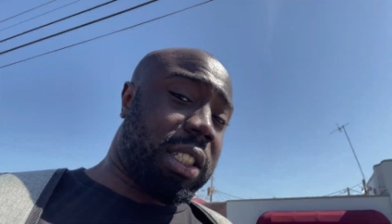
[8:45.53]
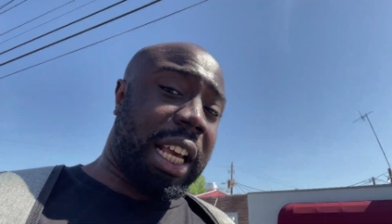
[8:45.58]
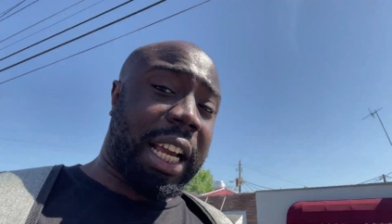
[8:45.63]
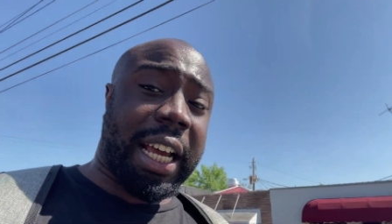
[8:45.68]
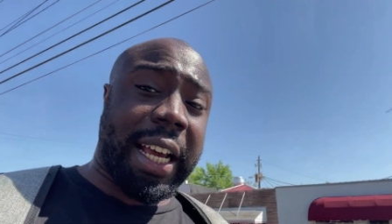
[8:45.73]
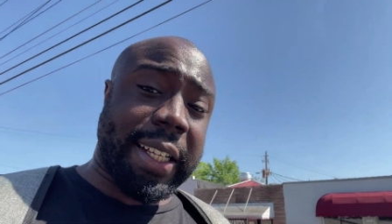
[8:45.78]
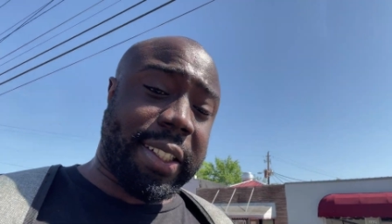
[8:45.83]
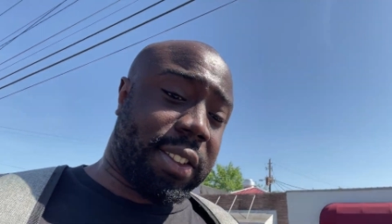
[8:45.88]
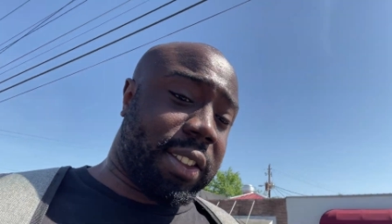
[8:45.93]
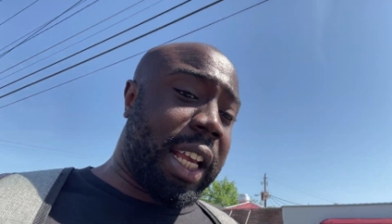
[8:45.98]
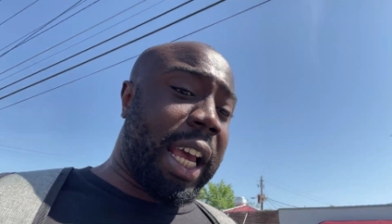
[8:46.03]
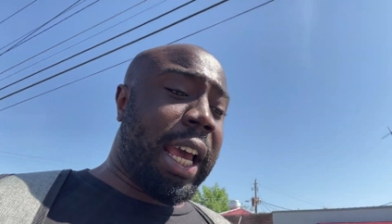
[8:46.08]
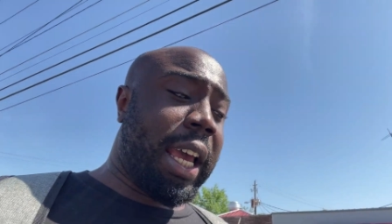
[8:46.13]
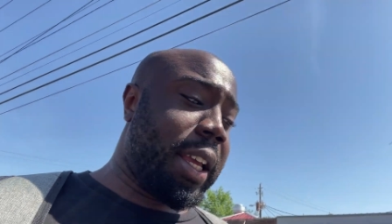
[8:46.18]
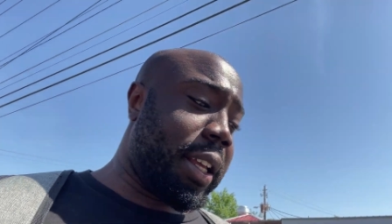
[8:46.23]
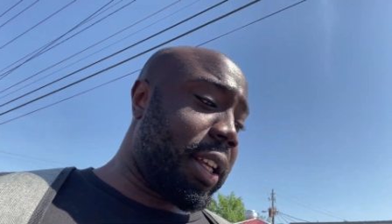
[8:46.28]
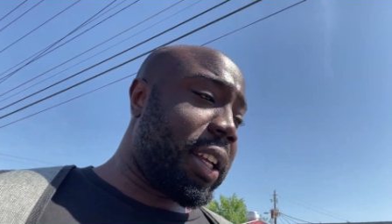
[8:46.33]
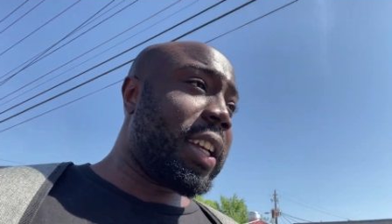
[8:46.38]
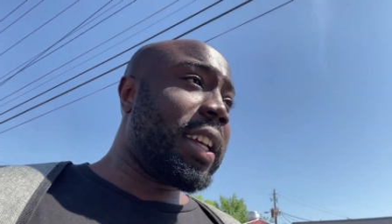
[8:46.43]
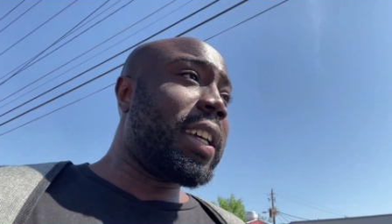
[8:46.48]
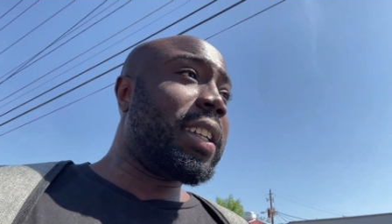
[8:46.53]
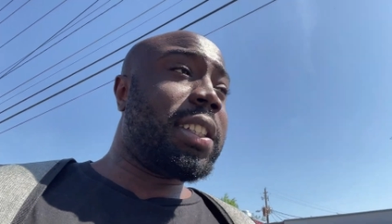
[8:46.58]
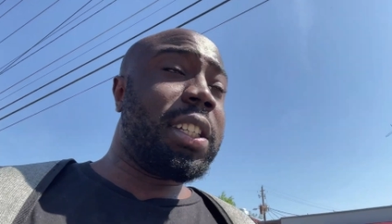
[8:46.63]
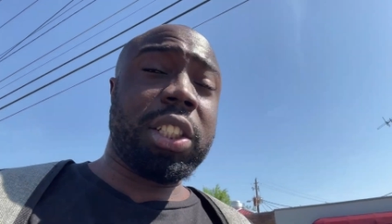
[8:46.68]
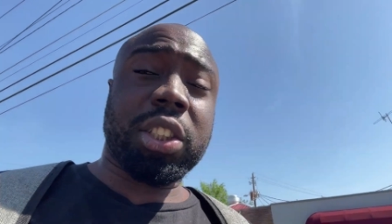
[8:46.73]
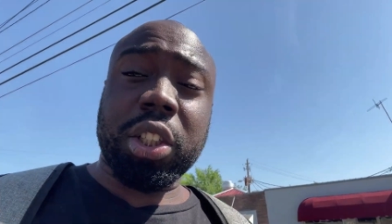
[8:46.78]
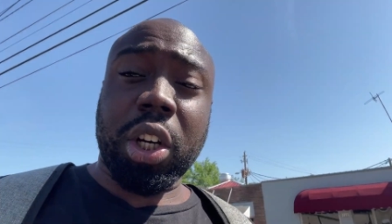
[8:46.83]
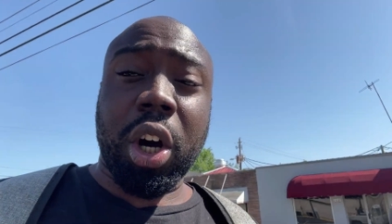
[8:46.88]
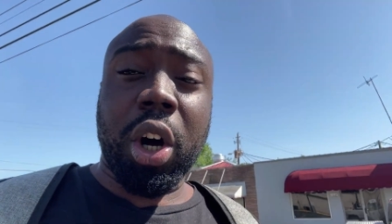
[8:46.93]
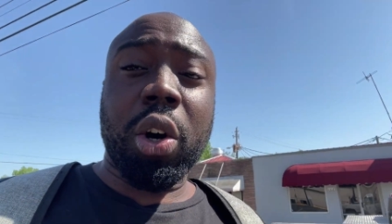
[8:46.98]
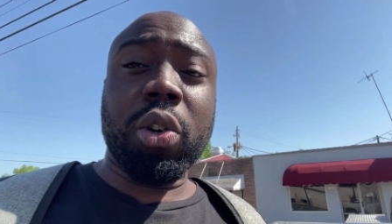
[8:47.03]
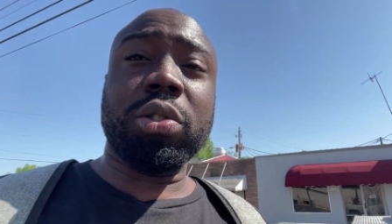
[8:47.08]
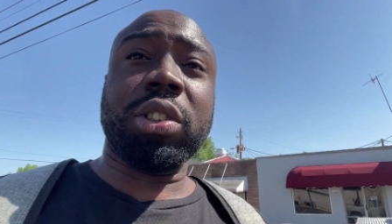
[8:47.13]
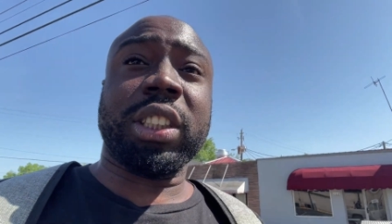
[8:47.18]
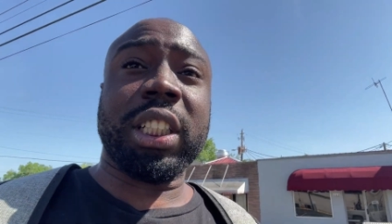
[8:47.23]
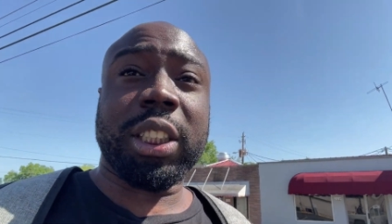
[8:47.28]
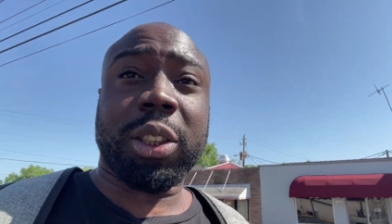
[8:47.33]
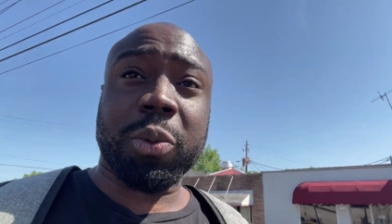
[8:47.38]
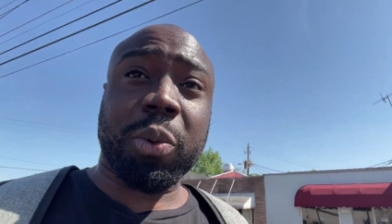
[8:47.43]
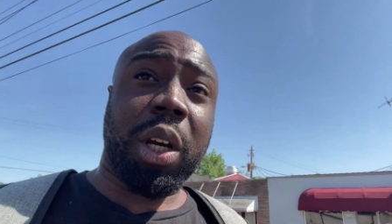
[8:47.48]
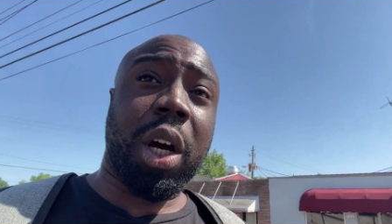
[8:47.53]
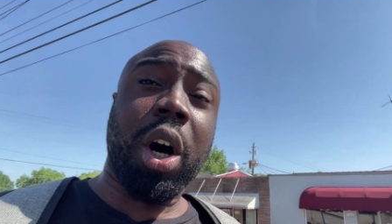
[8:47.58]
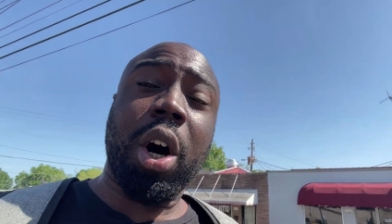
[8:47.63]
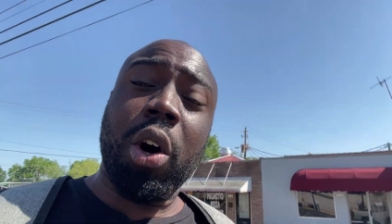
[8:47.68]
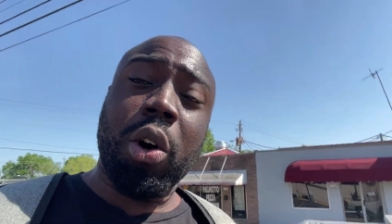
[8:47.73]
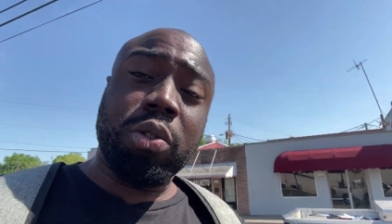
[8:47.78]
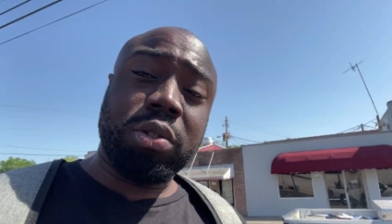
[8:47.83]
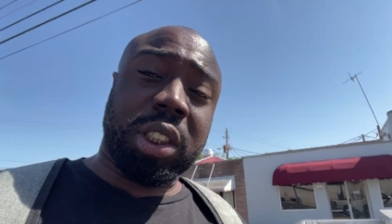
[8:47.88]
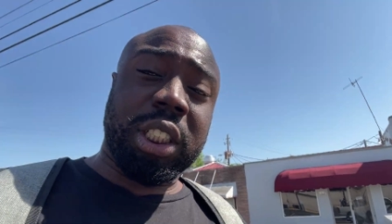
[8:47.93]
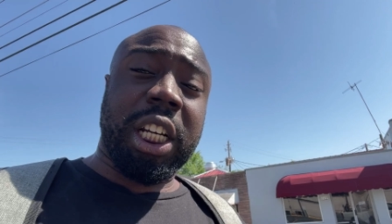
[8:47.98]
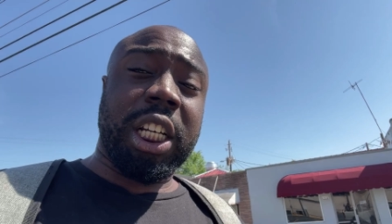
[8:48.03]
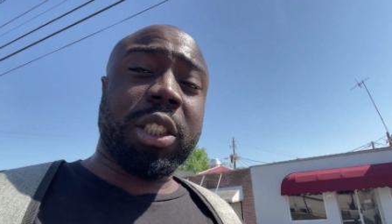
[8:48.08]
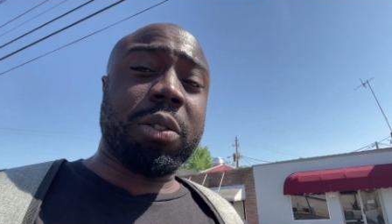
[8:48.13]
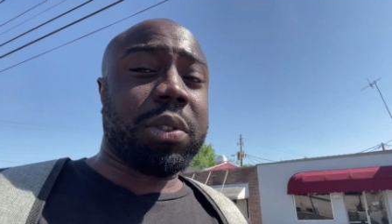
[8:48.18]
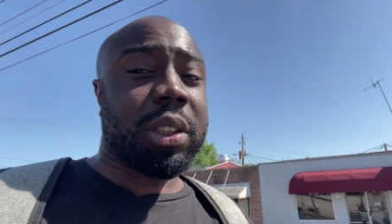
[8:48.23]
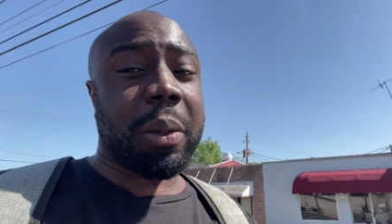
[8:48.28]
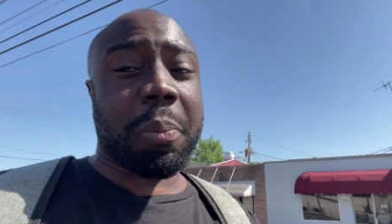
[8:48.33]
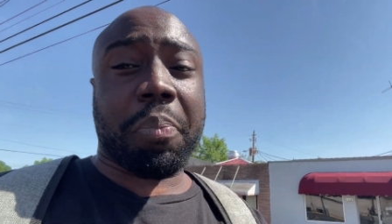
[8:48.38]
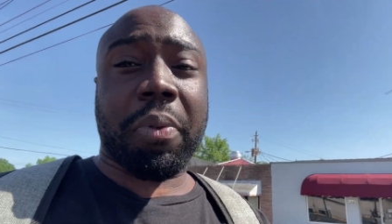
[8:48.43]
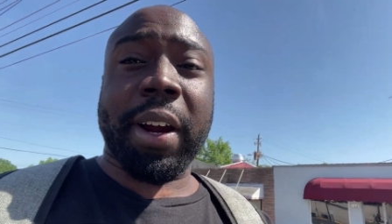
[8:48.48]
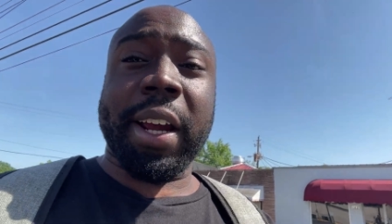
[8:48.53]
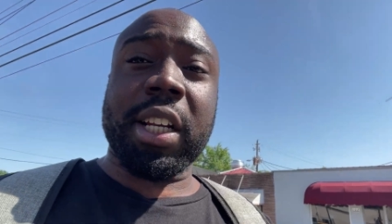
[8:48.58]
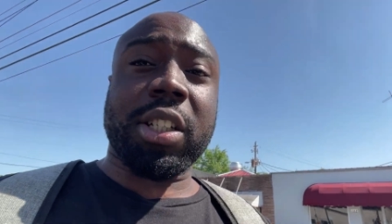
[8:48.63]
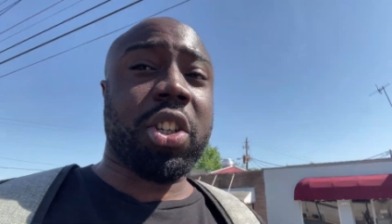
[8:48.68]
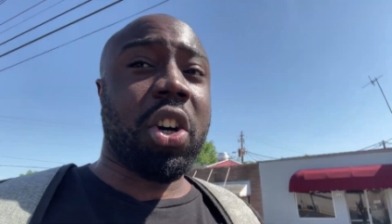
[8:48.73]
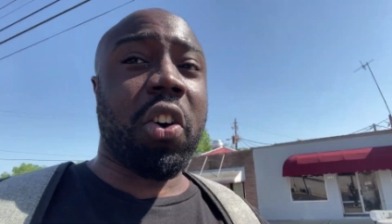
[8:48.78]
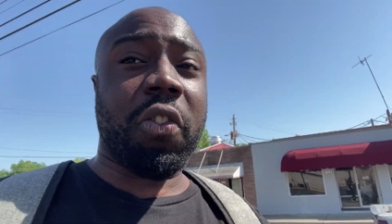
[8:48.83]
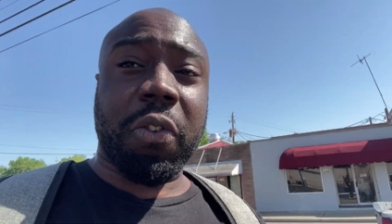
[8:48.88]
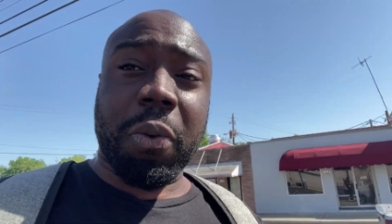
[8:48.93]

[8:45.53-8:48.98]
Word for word: like I said, this old just one OGs was a branch off